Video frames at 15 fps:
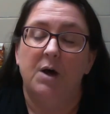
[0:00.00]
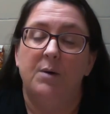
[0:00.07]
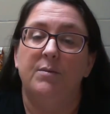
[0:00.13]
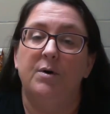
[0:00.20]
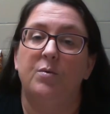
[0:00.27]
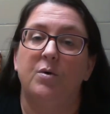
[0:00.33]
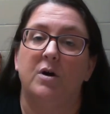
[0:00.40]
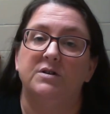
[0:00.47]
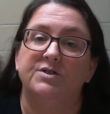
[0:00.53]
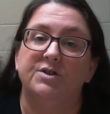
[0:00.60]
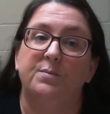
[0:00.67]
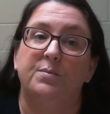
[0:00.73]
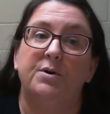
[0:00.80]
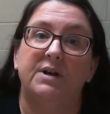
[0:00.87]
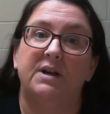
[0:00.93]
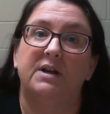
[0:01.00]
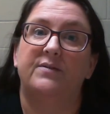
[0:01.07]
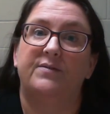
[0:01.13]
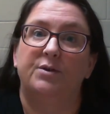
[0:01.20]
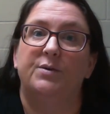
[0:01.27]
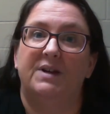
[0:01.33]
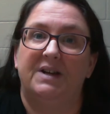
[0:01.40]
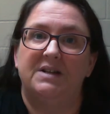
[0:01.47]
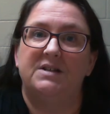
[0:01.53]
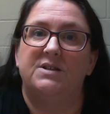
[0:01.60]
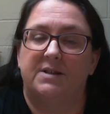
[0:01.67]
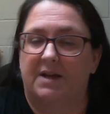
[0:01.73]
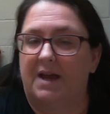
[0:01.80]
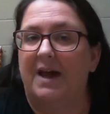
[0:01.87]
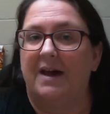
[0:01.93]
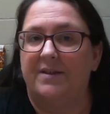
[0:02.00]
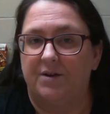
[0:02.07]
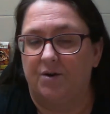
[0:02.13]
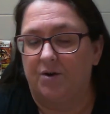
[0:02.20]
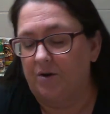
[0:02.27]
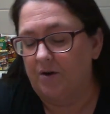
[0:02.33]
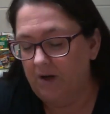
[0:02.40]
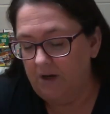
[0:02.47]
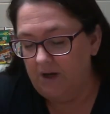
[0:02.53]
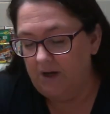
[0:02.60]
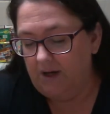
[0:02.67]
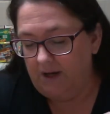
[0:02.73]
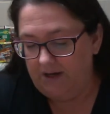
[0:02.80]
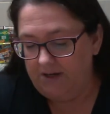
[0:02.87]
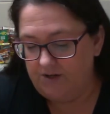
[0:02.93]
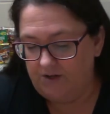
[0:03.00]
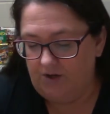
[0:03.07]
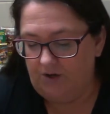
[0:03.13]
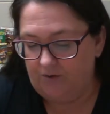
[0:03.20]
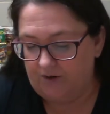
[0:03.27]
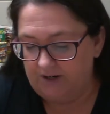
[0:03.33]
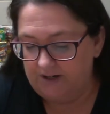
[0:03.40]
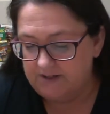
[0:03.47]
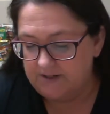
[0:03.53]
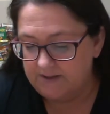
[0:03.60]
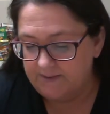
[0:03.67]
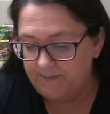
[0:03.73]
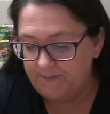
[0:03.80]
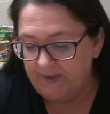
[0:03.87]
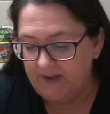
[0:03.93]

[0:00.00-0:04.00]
but we're also putting a fluid into the catheter, into the uterus.